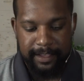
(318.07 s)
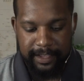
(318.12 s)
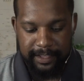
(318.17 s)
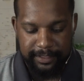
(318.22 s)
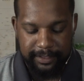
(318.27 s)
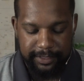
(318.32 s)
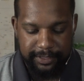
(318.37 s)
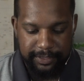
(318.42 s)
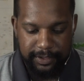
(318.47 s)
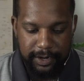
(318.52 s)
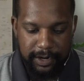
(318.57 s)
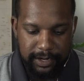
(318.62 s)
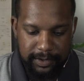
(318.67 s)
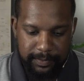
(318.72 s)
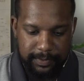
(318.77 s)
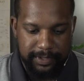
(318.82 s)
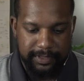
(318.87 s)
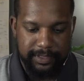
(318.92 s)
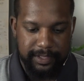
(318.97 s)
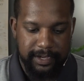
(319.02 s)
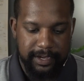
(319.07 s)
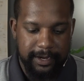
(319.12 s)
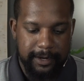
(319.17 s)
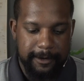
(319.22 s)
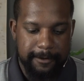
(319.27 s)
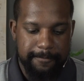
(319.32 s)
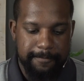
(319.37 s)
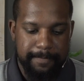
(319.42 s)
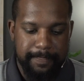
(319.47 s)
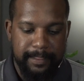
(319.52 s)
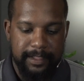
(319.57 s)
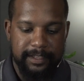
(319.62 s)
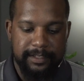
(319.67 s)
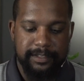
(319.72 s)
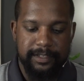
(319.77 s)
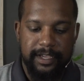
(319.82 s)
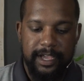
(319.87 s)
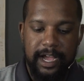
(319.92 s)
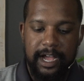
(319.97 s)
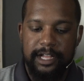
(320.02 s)
And the third one there
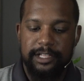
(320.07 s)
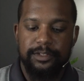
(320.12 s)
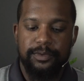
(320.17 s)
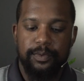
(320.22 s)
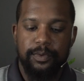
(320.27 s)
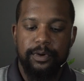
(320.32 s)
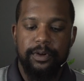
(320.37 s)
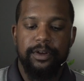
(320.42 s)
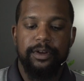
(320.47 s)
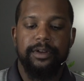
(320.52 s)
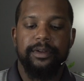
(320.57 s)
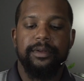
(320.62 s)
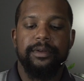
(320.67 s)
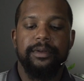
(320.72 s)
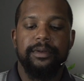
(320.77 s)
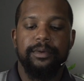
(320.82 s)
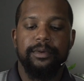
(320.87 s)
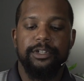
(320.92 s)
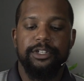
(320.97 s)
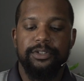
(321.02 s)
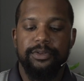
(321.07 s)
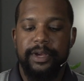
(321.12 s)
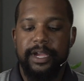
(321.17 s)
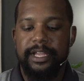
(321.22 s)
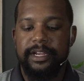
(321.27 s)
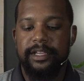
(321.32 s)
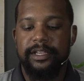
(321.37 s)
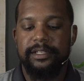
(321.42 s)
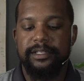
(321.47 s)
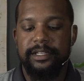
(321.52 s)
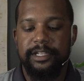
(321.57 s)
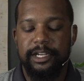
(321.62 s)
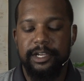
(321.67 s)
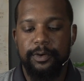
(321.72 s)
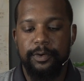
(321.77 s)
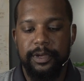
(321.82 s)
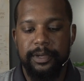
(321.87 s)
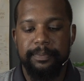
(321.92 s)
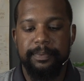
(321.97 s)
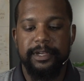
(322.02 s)
is God's word will train us and
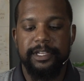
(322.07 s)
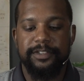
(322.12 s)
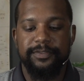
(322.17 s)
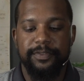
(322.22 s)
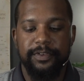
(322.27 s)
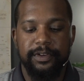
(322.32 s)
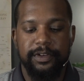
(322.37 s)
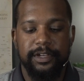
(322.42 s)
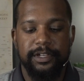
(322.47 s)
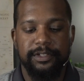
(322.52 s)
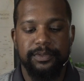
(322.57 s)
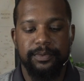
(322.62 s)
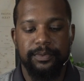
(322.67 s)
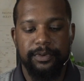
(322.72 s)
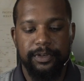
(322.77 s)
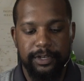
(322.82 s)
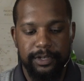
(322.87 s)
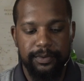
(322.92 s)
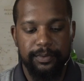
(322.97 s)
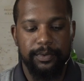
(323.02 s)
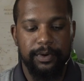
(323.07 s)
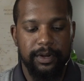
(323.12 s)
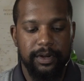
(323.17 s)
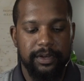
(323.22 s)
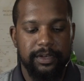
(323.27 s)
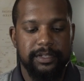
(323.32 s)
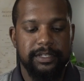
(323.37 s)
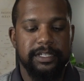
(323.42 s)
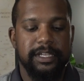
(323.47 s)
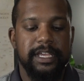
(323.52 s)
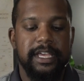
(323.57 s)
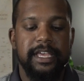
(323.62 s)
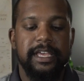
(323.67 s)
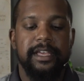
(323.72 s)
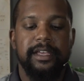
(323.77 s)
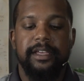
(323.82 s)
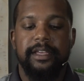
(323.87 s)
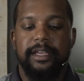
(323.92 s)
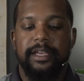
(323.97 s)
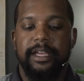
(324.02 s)
equip us for good good works.
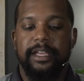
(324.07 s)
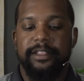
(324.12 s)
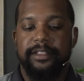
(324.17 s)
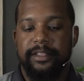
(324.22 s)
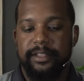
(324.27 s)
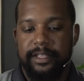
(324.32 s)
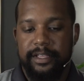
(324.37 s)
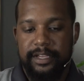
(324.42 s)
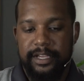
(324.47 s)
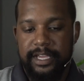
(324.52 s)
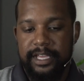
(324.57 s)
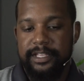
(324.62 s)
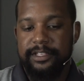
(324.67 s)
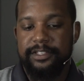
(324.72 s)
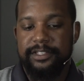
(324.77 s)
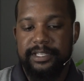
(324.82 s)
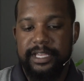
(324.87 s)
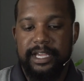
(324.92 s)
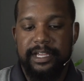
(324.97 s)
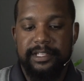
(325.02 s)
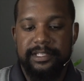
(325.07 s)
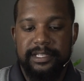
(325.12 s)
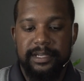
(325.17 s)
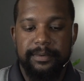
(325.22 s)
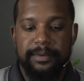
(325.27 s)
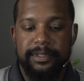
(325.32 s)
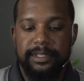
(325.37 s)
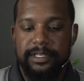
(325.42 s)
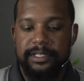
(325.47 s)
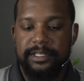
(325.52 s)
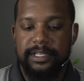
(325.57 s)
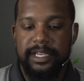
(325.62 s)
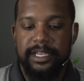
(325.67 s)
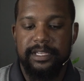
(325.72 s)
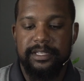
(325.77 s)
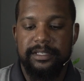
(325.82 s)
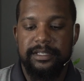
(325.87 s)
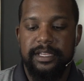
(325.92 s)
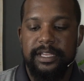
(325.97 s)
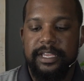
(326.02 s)
And again, Second Timothy
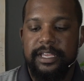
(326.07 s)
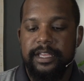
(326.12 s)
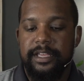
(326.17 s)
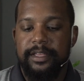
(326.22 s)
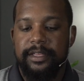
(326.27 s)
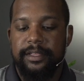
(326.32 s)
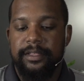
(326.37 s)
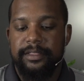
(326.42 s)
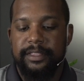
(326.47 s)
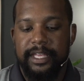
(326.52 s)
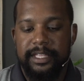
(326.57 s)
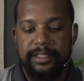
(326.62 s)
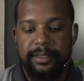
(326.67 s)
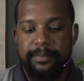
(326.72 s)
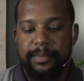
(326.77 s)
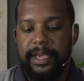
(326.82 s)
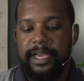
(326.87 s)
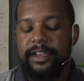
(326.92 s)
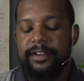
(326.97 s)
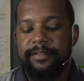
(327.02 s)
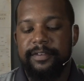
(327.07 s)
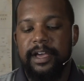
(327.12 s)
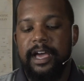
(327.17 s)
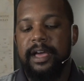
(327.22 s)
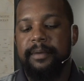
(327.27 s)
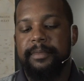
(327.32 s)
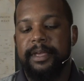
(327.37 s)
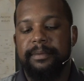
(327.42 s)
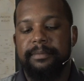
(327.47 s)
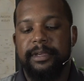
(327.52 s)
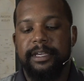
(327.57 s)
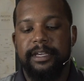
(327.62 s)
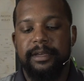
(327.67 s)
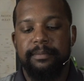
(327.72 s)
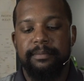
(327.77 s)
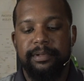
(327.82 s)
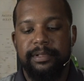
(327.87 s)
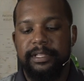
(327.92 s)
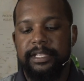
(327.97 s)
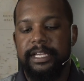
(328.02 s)
says that the man of God may be
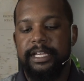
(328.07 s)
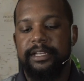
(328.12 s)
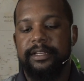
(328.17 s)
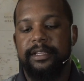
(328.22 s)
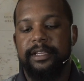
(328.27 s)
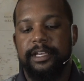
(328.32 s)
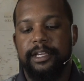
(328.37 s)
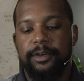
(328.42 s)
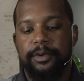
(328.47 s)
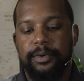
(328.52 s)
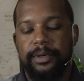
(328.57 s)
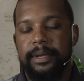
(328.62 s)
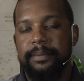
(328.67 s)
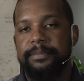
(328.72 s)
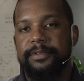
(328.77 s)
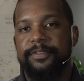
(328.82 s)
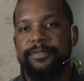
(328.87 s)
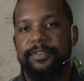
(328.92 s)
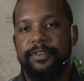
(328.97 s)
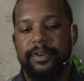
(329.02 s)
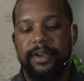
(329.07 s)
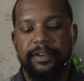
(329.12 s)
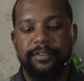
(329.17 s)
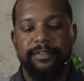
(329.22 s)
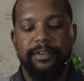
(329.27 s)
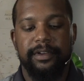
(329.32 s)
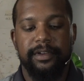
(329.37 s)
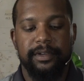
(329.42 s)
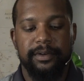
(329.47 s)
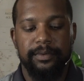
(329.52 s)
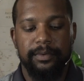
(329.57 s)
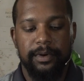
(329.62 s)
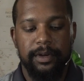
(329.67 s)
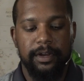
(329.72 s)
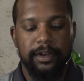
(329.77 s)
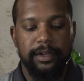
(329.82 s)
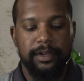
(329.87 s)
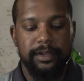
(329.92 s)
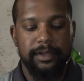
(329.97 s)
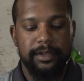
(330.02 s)
complete, equipped for every good
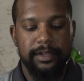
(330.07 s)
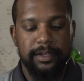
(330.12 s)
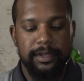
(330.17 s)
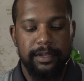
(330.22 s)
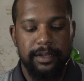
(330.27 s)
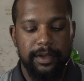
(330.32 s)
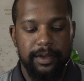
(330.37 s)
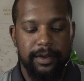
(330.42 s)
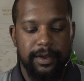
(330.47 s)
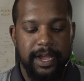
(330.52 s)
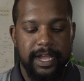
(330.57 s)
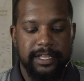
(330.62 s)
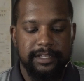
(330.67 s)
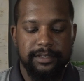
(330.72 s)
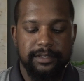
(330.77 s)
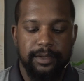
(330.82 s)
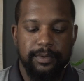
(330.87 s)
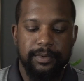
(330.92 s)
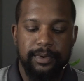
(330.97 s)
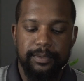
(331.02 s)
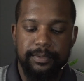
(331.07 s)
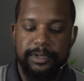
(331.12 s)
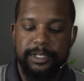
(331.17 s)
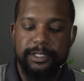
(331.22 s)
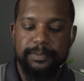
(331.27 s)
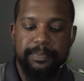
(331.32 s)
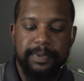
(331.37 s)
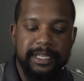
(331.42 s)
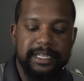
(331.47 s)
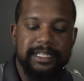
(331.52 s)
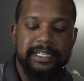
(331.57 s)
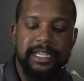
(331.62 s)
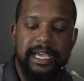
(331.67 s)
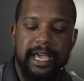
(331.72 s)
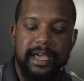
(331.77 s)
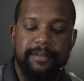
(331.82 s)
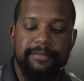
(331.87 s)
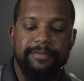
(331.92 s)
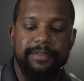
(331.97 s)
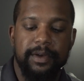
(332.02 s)
work. All right. So when we spend
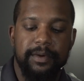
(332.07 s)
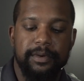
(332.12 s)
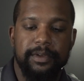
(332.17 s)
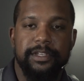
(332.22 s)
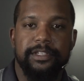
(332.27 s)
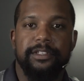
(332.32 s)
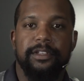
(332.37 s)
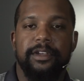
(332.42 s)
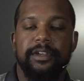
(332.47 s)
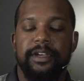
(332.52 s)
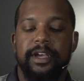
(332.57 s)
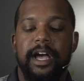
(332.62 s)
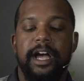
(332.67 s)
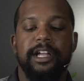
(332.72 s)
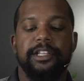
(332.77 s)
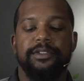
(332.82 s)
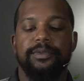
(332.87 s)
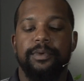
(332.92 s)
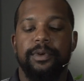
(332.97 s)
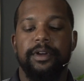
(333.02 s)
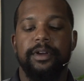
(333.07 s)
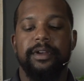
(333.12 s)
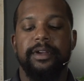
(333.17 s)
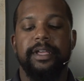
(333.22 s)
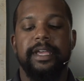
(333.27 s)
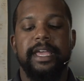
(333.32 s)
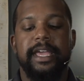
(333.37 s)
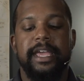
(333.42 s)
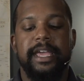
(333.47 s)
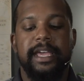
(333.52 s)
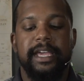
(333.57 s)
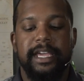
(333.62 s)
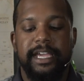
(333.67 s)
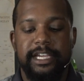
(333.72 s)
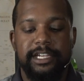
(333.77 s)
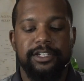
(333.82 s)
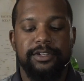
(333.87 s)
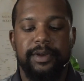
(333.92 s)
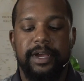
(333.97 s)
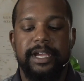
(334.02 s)
time focused on God's word,
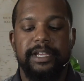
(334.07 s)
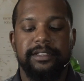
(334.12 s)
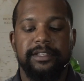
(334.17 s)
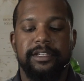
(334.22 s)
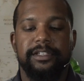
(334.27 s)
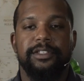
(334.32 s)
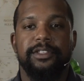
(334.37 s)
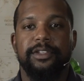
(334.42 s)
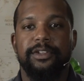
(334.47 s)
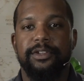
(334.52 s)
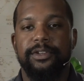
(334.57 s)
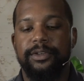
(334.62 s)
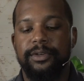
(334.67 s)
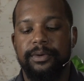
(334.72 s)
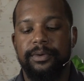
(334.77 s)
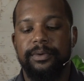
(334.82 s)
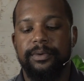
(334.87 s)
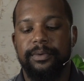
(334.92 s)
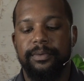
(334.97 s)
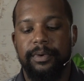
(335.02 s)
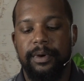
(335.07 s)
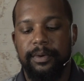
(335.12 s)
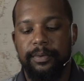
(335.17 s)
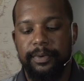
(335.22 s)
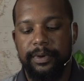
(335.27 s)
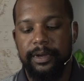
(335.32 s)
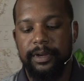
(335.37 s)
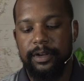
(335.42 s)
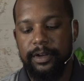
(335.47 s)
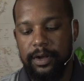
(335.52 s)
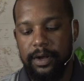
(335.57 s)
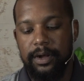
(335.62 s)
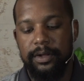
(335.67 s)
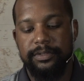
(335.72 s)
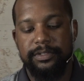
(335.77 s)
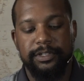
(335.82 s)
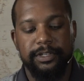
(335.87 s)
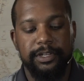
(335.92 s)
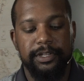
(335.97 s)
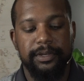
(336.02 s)
he trains us to do what we are
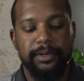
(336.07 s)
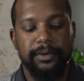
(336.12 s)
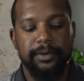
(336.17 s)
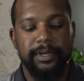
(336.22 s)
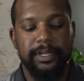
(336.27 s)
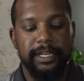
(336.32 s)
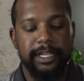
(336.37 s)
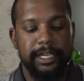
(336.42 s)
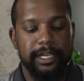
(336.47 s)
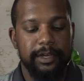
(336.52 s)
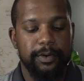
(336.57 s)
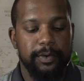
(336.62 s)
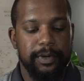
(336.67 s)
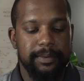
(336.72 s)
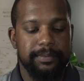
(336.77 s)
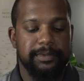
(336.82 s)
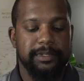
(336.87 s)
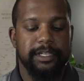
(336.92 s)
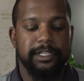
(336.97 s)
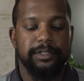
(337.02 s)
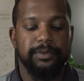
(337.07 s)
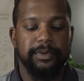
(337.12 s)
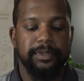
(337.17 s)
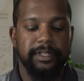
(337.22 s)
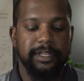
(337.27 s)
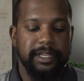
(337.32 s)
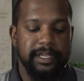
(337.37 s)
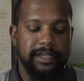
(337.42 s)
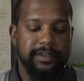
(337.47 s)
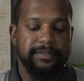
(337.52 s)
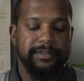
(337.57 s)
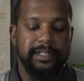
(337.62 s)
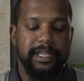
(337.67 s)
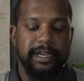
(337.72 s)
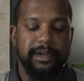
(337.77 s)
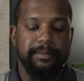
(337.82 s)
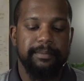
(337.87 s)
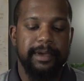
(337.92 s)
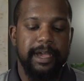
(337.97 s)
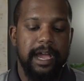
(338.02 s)
called to do and he equips us with gifts
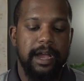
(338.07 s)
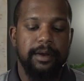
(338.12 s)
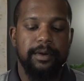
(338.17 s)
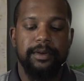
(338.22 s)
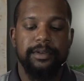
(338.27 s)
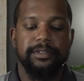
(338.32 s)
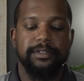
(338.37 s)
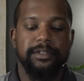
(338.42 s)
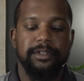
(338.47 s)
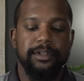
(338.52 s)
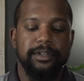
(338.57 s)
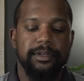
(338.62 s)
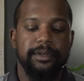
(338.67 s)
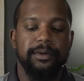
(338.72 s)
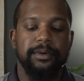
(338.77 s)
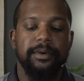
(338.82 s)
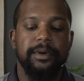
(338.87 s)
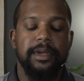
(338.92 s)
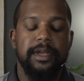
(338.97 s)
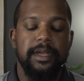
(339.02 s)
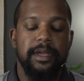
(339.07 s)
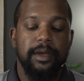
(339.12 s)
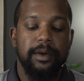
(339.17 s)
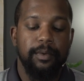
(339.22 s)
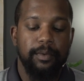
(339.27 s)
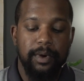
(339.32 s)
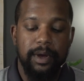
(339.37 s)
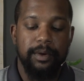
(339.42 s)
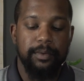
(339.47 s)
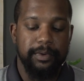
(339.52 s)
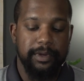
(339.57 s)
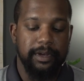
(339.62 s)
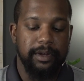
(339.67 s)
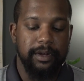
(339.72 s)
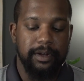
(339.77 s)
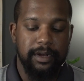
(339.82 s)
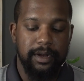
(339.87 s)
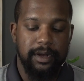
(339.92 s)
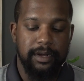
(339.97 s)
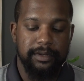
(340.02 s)
that empower us to do what we
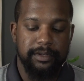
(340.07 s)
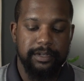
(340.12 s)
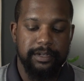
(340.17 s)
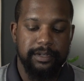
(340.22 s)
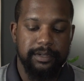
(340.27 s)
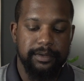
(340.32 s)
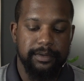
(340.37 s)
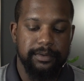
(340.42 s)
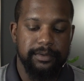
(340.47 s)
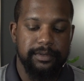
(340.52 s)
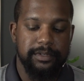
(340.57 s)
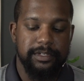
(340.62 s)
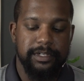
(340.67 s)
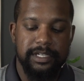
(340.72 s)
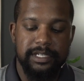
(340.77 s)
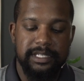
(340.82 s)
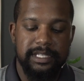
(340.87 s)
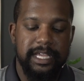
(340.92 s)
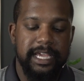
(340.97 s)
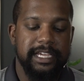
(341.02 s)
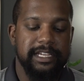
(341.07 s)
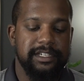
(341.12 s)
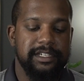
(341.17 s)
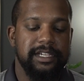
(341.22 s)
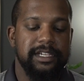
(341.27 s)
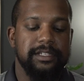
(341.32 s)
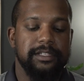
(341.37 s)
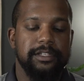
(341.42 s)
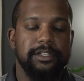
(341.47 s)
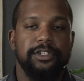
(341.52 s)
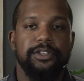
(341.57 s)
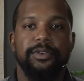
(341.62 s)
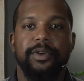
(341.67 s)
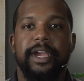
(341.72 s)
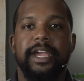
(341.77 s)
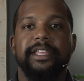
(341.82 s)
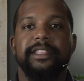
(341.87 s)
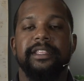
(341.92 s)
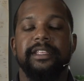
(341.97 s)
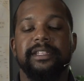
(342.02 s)
are called to do. Just like Jesus
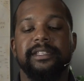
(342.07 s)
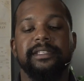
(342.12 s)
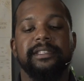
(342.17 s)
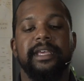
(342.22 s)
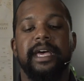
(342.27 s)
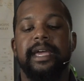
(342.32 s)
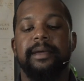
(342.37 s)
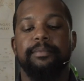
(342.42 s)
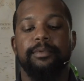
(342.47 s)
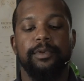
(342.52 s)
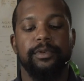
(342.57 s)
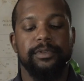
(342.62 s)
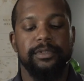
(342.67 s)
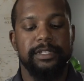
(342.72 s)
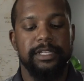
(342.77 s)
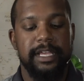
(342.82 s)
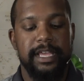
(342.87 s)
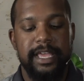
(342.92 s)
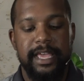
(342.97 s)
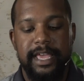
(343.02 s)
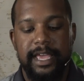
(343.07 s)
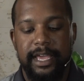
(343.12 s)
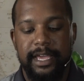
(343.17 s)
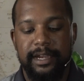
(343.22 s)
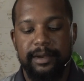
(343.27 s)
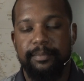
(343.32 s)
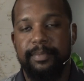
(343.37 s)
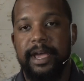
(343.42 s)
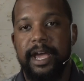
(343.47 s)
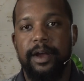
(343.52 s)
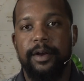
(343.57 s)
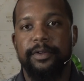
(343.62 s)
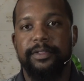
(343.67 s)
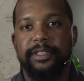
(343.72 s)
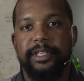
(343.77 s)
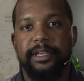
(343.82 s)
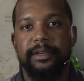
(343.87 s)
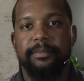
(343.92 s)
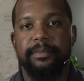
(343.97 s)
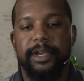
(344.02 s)
trained the disciples and
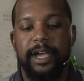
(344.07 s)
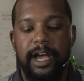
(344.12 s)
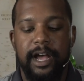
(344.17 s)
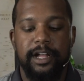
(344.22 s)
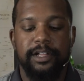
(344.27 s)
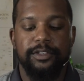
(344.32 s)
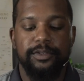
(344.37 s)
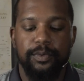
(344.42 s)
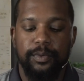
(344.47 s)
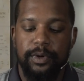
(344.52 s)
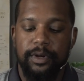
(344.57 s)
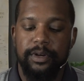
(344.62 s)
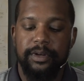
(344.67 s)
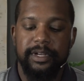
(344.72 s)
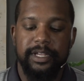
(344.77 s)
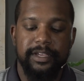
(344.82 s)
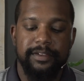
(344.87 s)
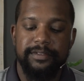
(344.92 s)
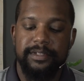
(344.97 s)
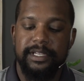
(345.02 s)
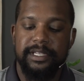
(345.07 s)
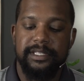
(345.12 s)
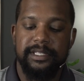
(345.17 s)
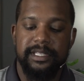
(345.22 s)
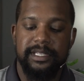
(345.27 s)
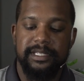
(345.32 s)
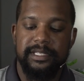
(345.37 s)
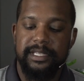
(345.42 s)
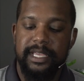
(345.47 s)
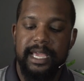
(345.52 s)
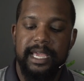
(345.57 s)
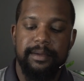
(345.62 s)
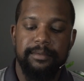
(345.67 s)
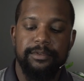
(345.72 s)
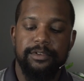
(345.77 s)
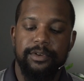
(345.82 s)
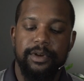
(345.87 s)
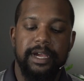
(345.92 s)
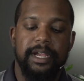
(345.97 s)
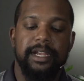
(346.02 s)
empowered them, God's word gives us the
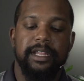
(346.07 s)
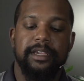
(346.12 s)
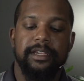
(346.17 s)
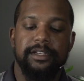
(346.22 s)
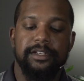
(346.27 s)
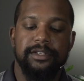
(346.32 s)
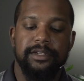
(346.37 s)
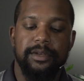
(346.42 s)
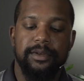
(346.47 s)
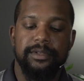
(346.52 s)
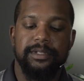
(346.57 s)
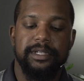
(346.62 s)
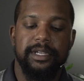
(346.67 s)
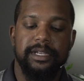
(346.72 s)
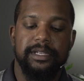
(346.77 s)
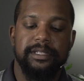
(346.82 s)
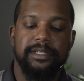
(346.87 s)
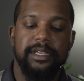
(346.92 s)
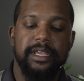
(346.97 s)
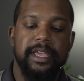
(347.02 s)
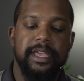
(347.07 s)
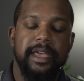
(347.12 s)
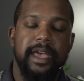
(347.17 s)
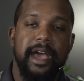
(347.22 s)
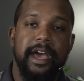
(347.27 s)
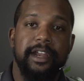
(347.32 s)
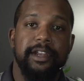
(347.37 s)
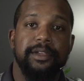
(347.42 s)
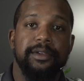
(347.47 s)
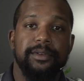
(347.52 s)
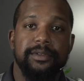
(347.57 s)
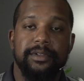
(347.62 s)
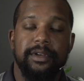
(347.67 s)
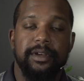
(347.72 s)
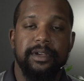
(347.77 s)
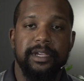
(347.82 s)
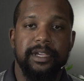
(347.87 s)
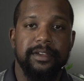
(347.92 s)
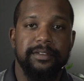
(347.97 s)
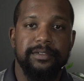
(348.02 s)
same training and shows us how to use
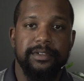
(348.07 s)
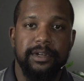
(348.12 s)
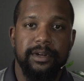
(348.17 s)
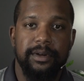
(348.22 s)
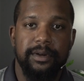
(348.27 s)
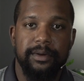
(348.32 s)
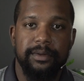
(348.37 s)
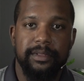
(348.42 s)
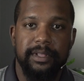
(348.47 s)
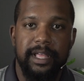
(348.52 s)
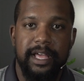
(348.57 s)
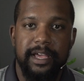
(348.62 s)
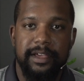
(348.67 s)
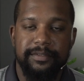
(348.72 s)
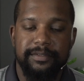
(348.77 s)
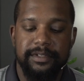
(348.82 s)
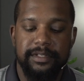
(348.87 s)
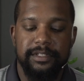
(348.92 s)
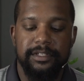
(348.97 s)
our gifts in our own lives.